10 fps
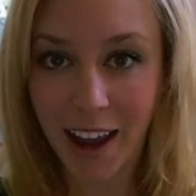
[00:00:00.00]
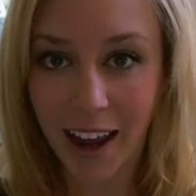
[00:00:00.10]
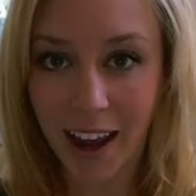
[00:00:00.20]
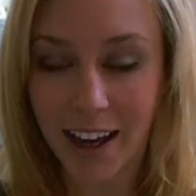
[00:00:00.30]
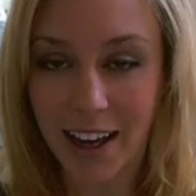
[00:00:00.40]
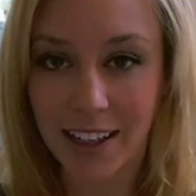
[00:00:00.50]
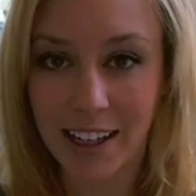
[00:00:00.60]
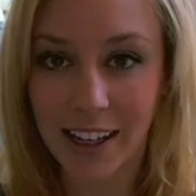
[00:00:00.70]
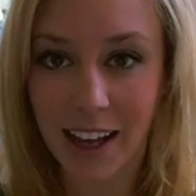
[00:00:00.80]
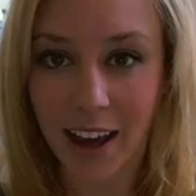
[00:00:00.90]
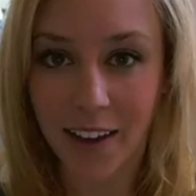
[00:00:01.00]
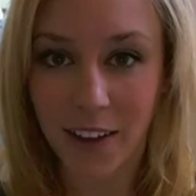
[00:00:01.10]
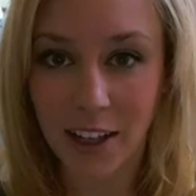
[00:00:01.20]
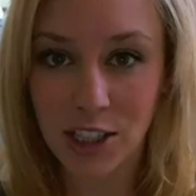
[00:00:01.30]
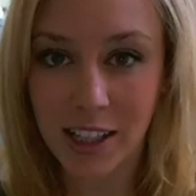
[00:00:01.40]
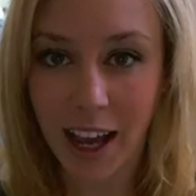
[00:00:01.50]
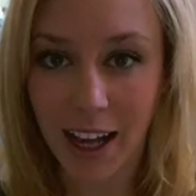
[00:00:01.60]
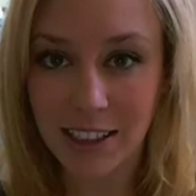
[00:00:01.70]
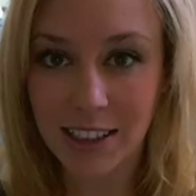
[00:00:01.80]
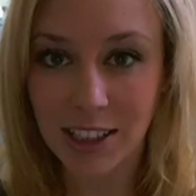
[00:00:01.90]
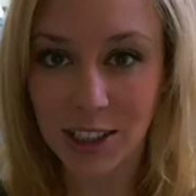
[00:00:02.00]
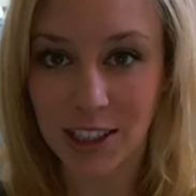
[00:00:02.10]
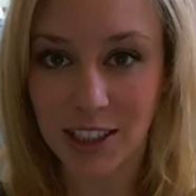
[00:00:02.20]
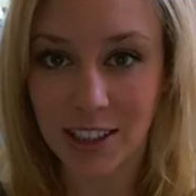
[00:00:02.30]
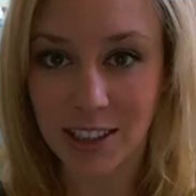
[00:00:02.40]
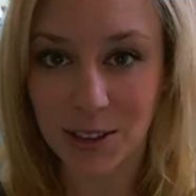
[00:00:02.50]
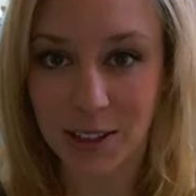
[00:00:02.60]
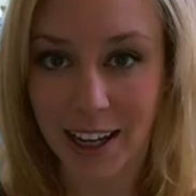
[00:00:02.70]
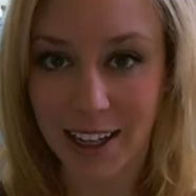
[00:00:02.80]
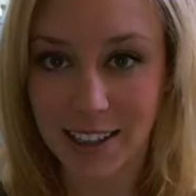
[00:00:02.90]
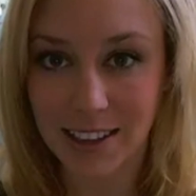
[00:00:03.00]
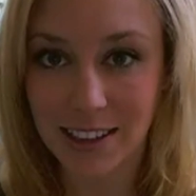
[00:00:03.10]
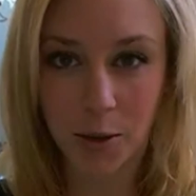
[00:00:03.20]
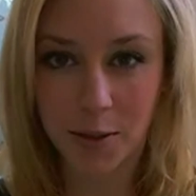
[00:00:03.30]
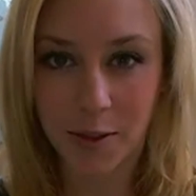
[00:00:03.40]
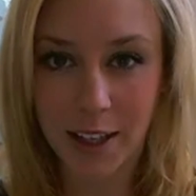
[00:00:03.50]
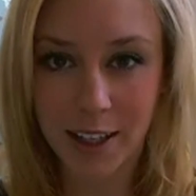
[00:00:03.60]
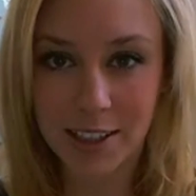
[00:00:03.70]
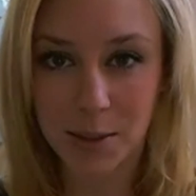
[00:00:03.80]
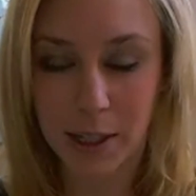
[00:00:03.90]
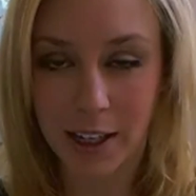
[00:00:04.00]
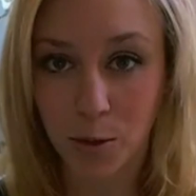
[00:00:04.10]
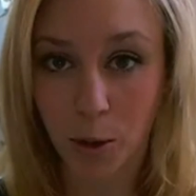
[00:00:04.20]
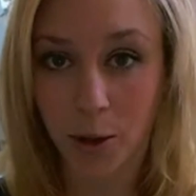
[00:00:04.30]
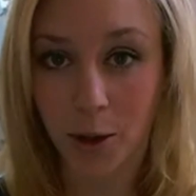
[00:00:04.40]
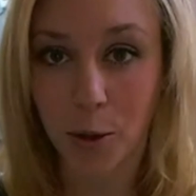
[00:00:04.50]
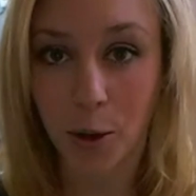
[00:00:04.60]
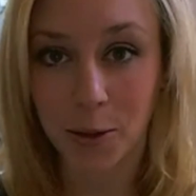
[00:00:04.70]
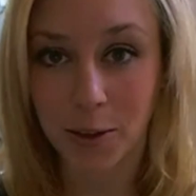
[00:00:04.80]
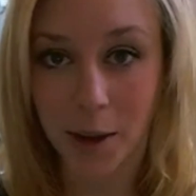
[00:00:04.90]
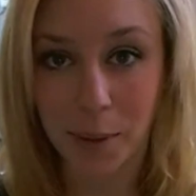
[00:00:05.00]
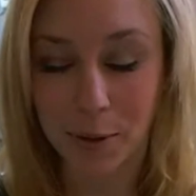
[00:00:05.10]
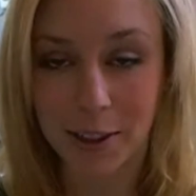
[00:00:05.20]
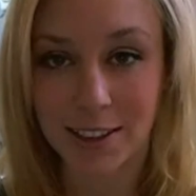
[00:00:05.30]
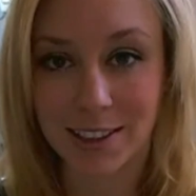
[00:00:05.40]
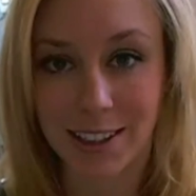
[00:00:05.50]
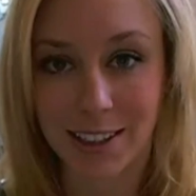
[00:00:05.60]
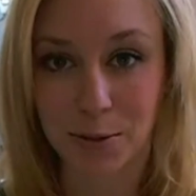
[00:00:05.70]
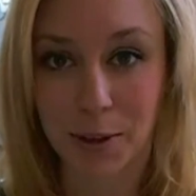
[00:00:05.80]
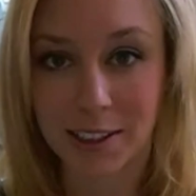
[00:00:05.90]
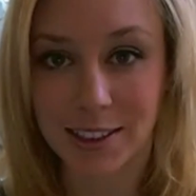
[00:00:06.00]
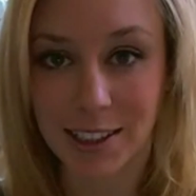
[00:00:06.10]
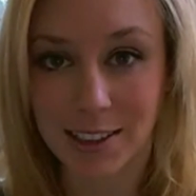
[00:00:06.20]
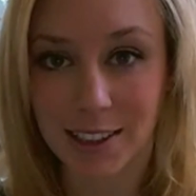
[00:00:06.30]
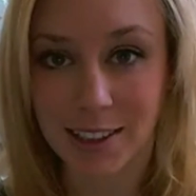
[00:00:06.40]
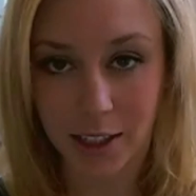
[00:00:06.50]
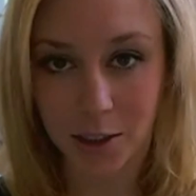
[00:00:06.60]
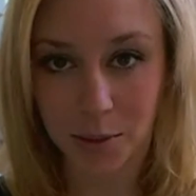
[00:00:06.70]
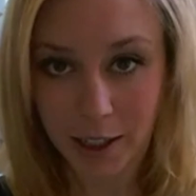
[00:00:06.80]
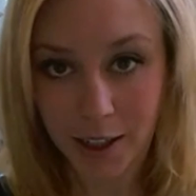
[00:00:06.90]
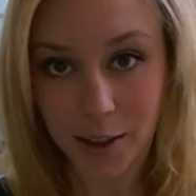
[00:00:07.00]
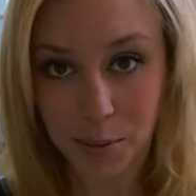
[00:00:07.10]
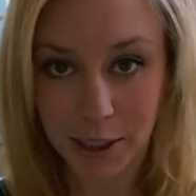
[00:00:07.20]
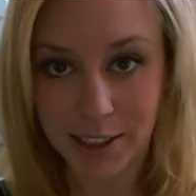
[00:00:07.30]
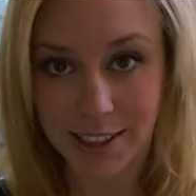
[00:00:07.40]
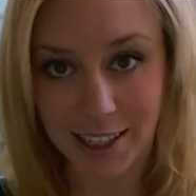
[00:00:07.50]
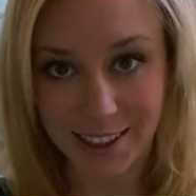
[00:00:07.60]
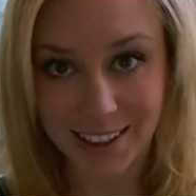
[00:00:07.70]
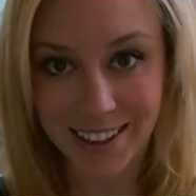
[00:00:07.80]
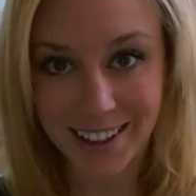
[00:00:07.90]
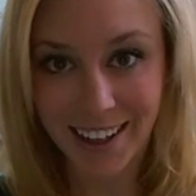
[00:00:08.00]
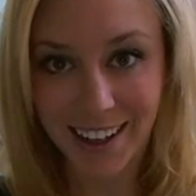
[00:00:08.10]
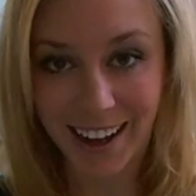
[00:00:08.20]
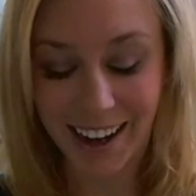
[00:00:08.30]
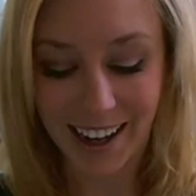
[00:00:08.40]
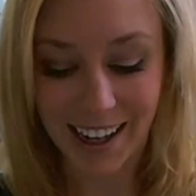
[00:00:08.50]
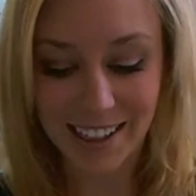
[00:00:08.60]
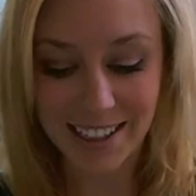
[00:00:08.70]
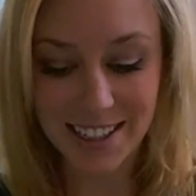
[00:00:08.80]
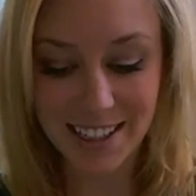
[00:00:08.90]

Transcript: And he eventually asks her to dance. Finn is being, quote unquote, not my words, like Wendy says this, "You're being a complete dick." And